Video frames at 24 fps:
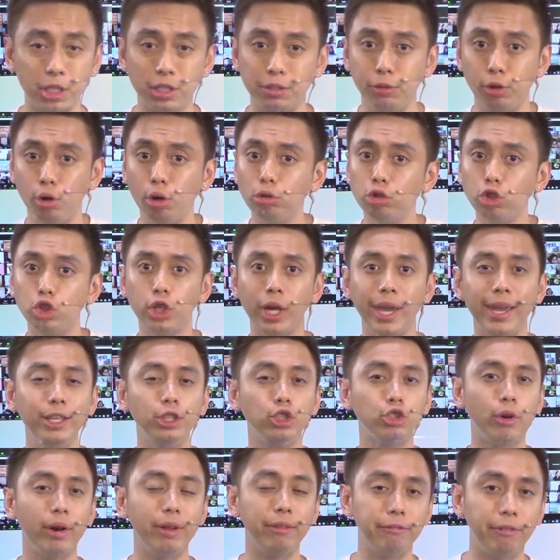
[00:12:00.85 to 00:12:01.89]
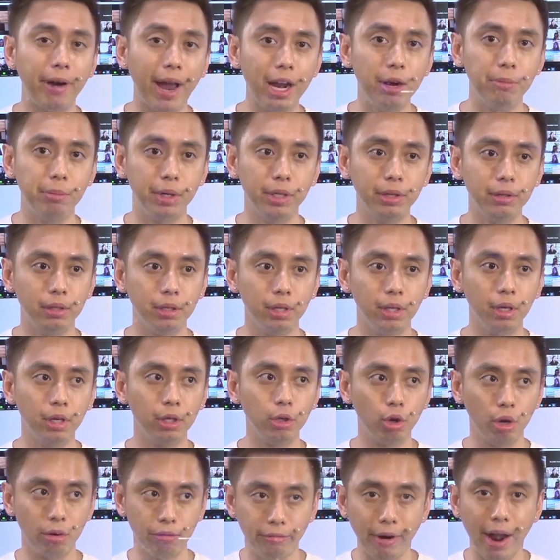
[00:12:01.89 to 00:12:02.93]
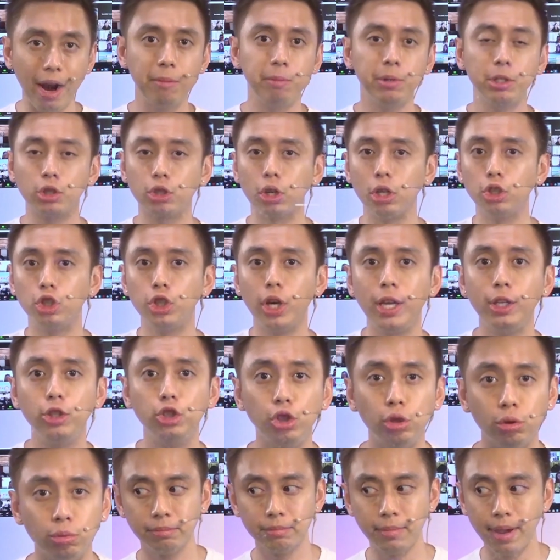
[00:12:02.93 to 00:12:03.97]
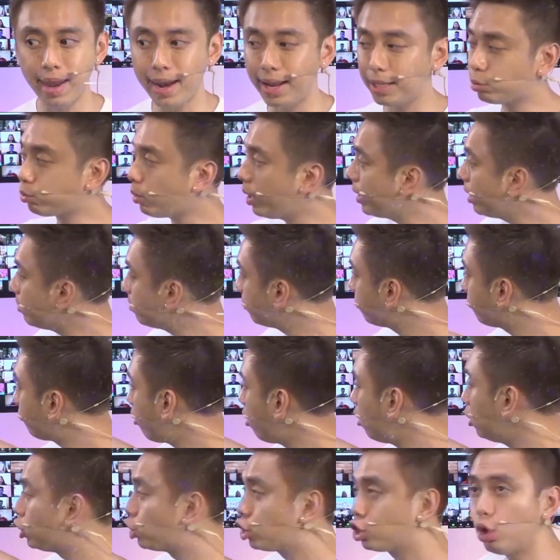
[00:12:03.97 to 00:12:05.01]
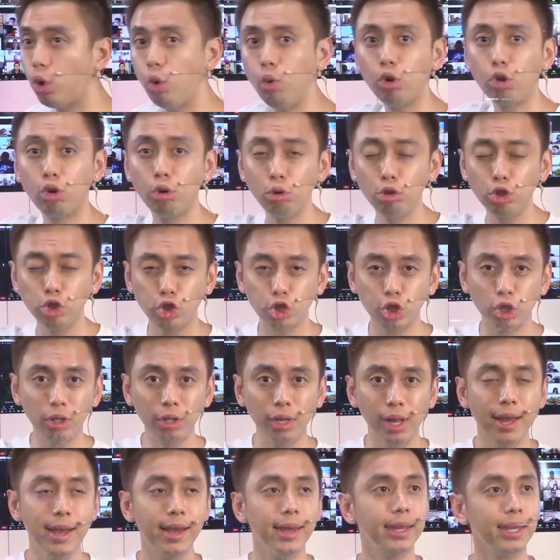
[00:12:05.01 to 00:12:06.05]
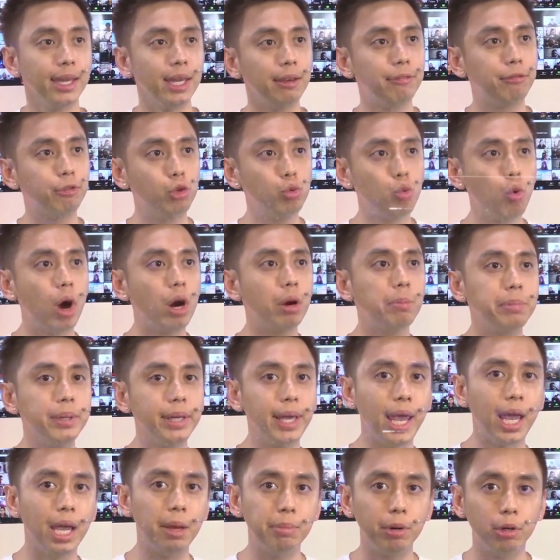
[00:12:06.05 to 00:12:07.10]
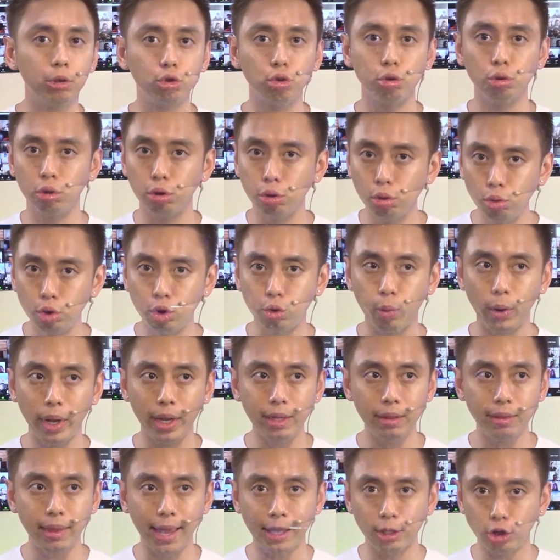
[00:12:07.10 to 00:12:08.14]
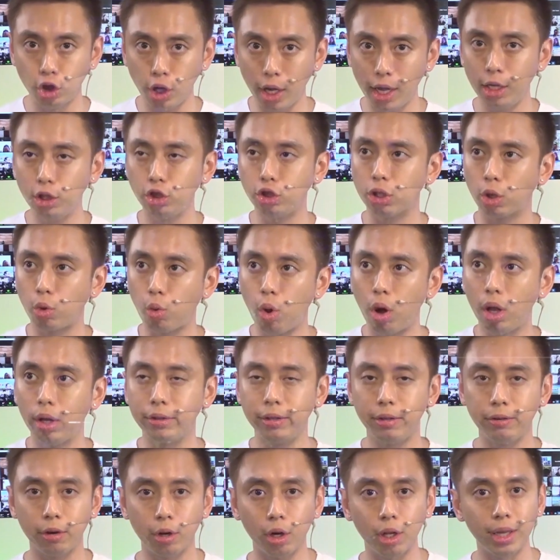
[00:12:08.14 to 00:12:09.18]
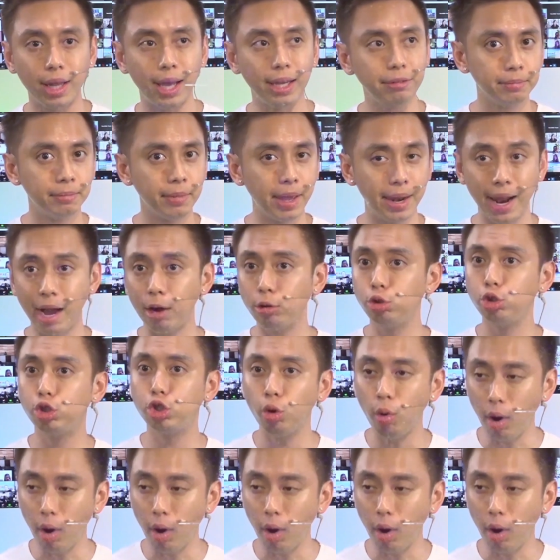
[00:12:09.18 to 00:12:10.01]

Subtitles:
if you don't change your environment's going to change you. And that's why number 4 is so crucial if you want to be able to lose weight and change the quality of your life and how you show